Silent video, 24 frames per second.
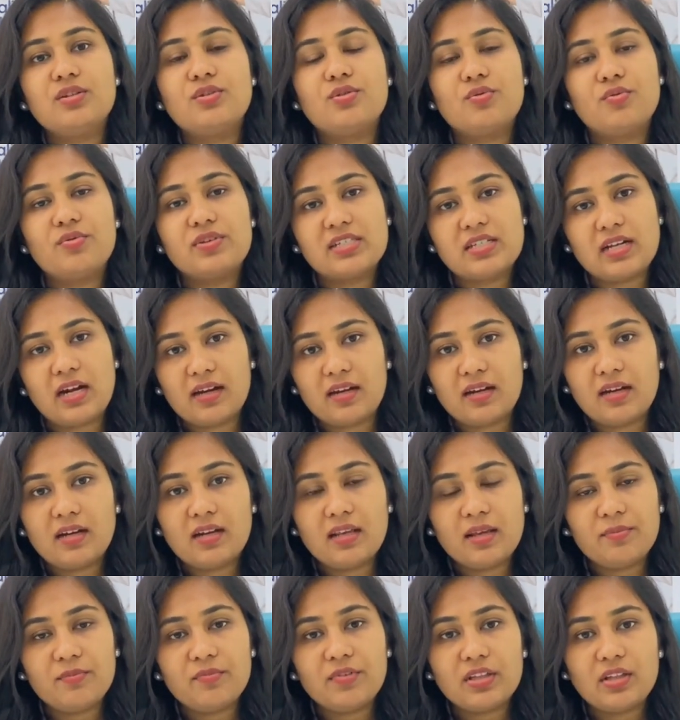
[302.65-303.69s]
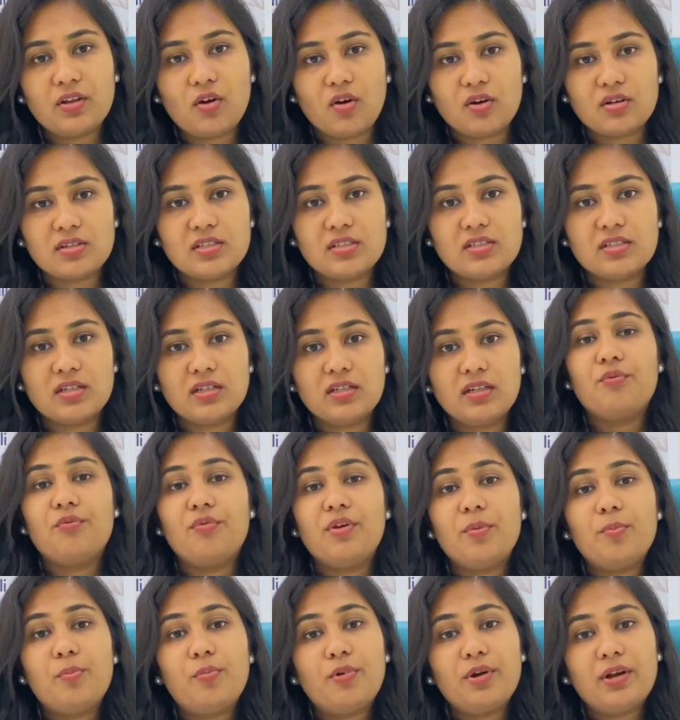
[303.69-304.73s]
So we started him with the oxygen.
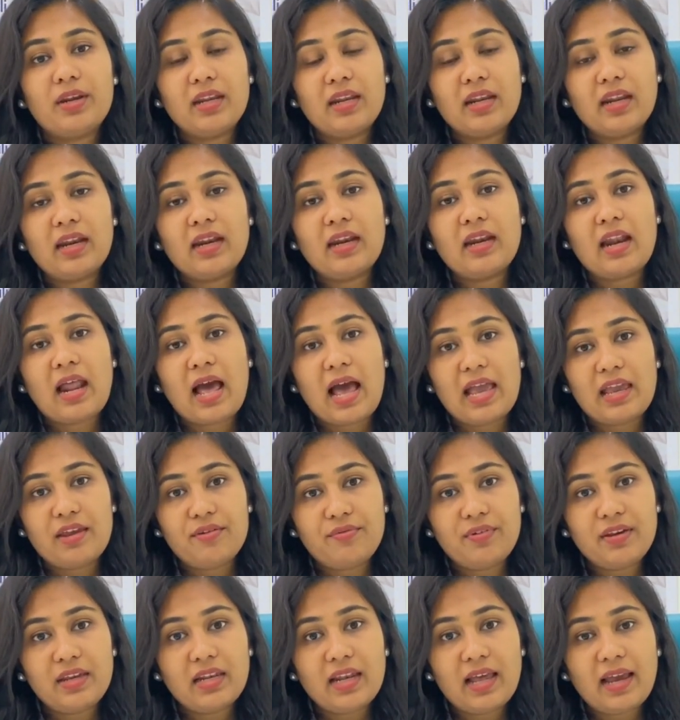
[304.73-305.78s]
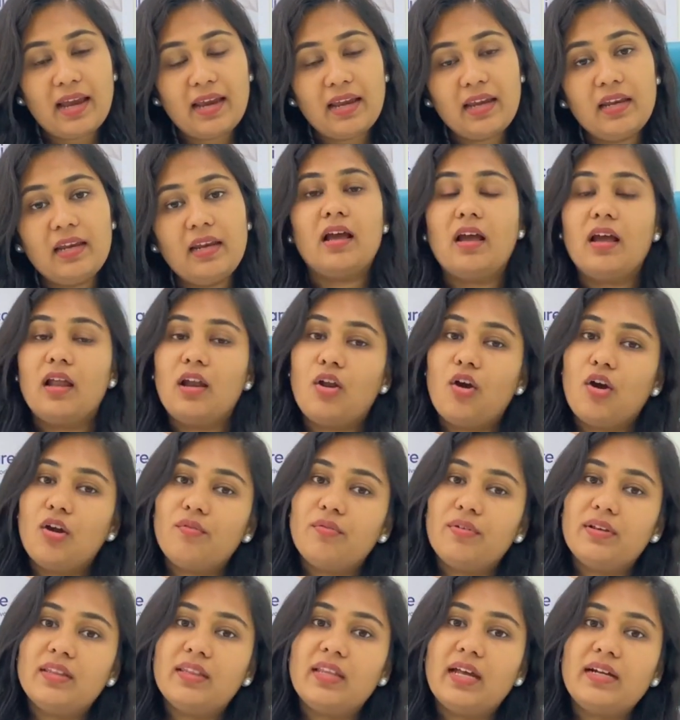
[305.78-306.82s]
We put in an IV line along
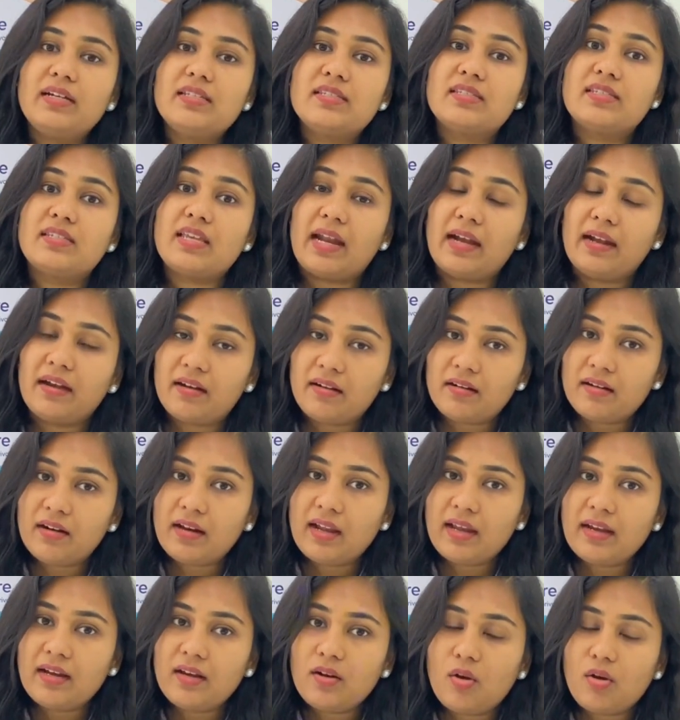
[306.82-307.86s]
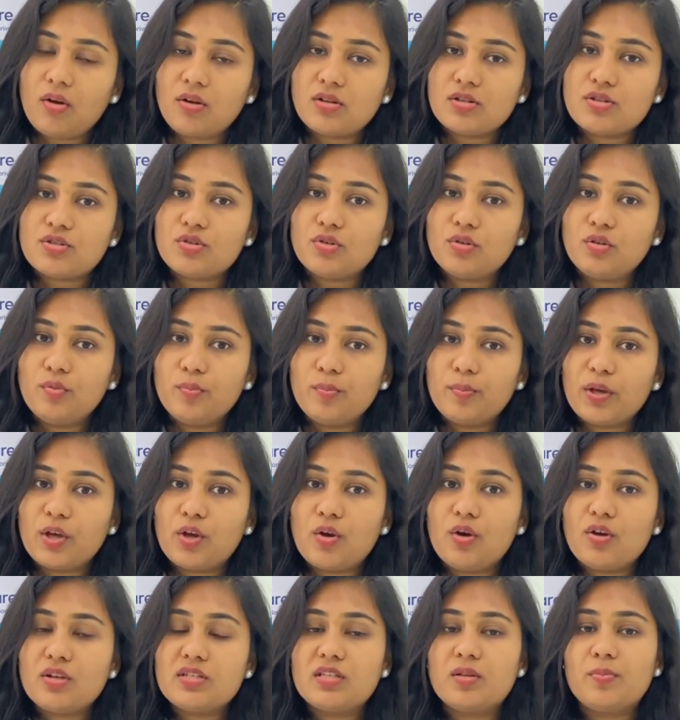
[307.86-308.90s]
with that central line also,
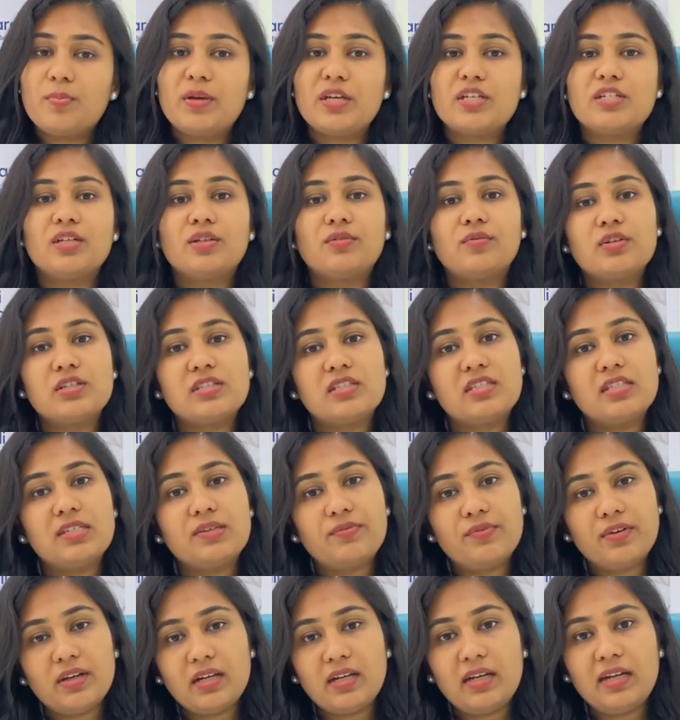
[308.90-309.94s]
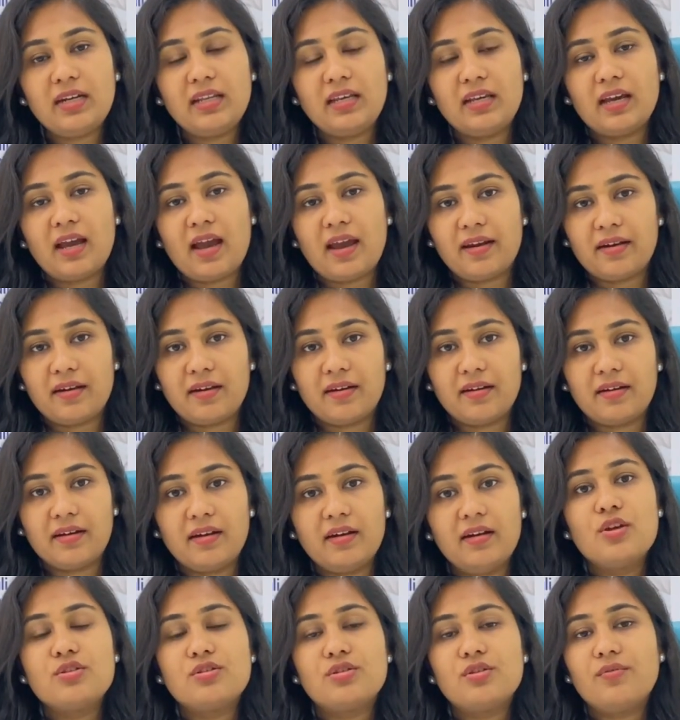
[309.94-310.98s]
because the patient was severely
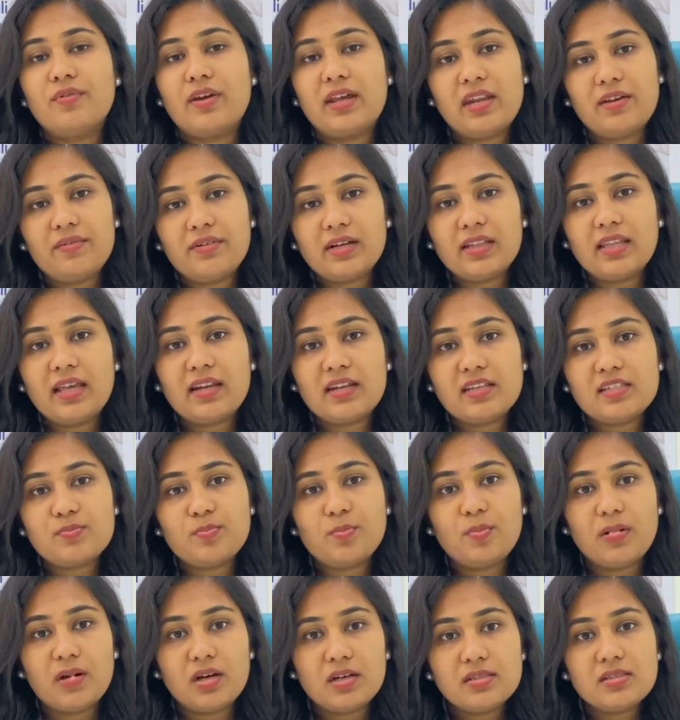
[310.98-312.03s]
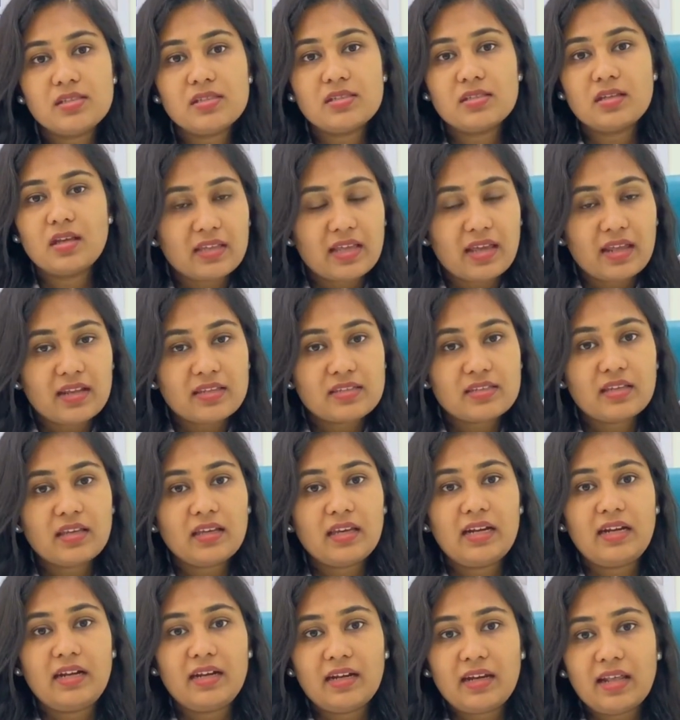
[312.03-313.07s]
dehydrated. So whenever there is burns, there is an
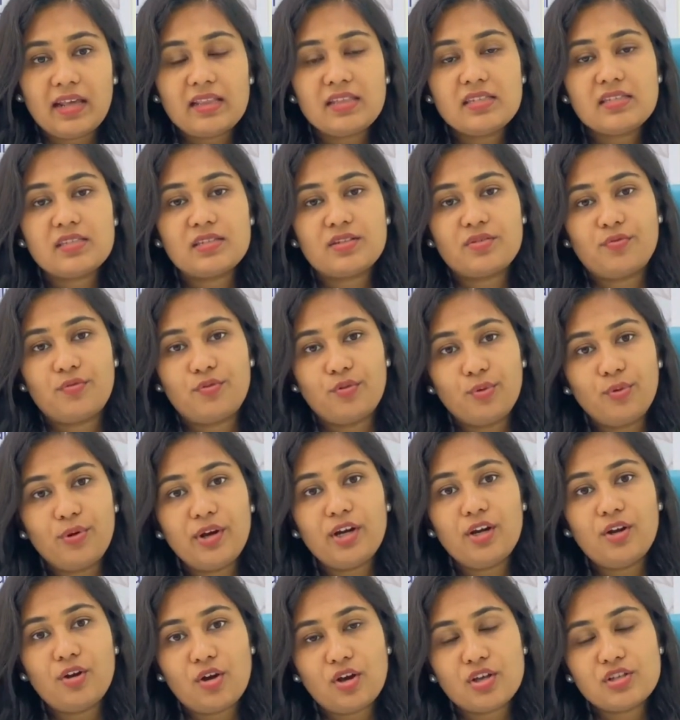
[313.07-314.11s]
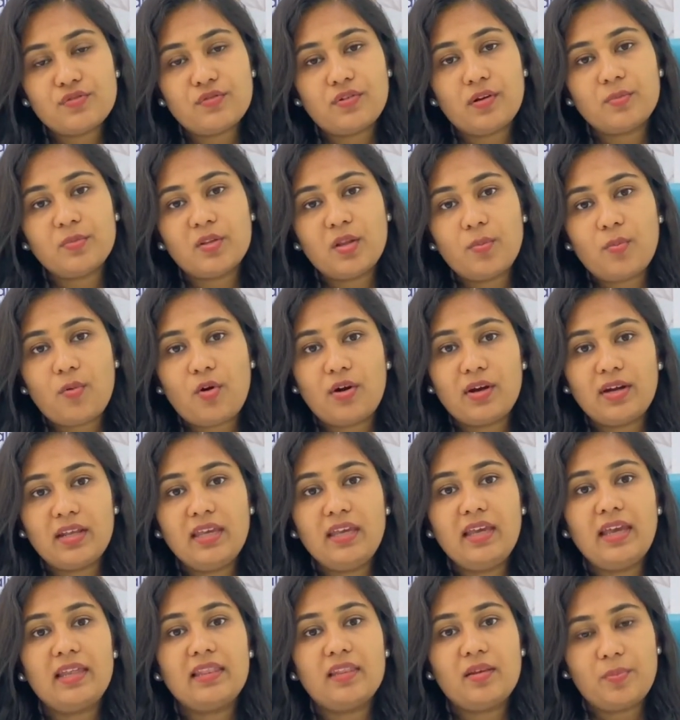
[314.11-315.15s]
intense fluid loss from the
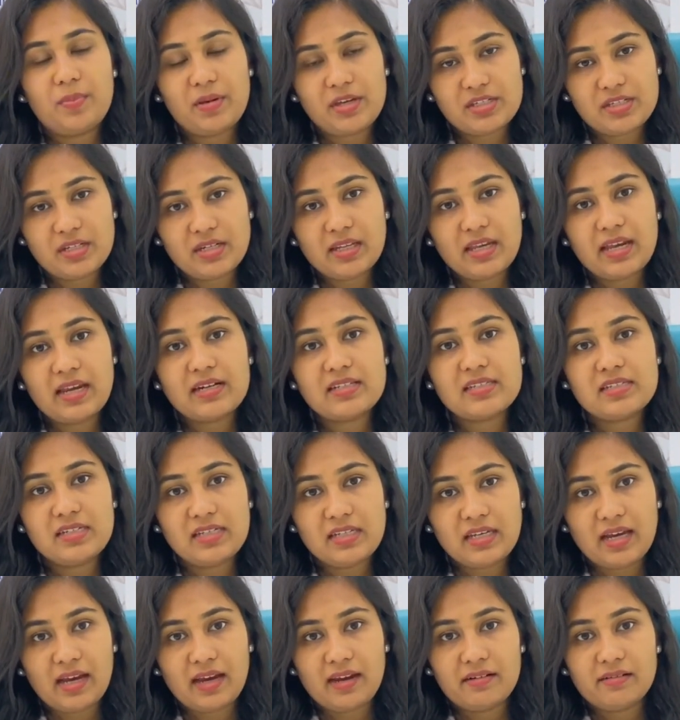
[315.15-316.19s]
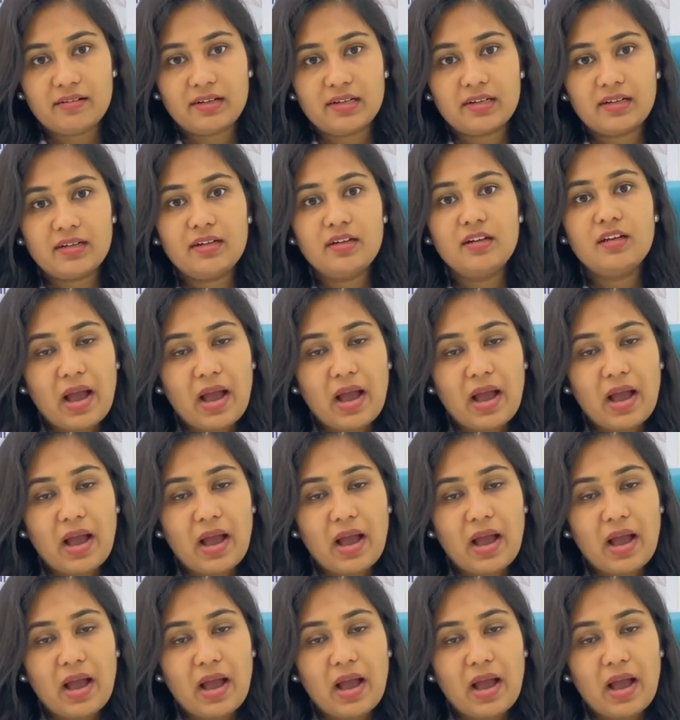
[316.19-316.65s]
body and the patient gets dehydrated.